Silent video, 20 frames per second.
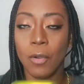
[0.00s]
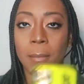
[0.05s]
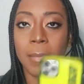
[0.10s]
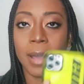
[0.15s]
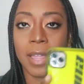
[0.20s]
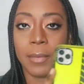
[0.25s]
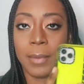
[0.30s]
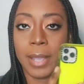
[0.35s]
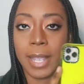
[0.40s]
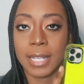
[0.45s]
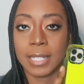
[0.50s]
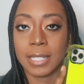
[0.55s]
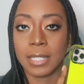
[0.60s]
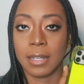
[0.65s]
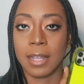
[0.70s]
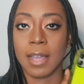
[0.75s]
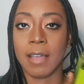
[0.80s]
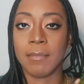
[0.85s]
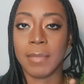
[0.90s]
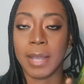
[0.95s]
and by the way, I
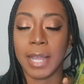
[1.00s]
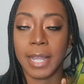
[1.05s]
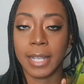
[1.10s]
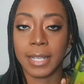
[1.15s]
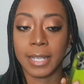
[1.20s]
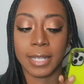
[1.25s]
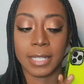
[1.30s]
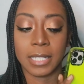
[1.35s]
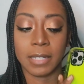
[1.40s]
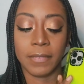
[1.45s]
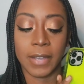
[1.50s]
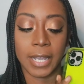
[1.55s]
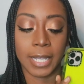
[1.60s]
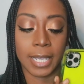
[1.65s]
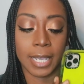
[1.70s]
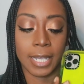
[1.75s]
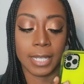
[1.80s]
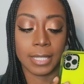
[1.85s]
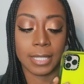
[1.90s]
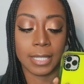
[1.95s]
still have my case to find
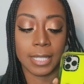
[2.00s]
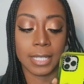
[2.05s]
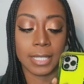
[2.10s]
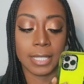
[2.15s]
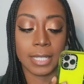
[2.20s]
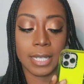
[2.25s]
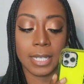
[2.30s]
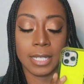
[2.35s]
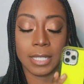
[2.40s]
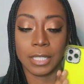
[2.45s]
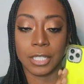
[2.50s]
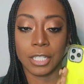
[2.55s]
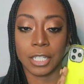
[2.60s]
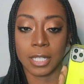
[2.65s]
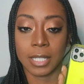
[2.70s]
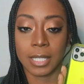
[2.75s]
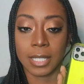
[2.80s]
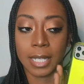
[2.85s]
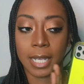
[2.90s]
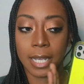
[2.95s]
case. This is
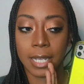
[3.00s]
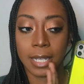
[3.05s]
just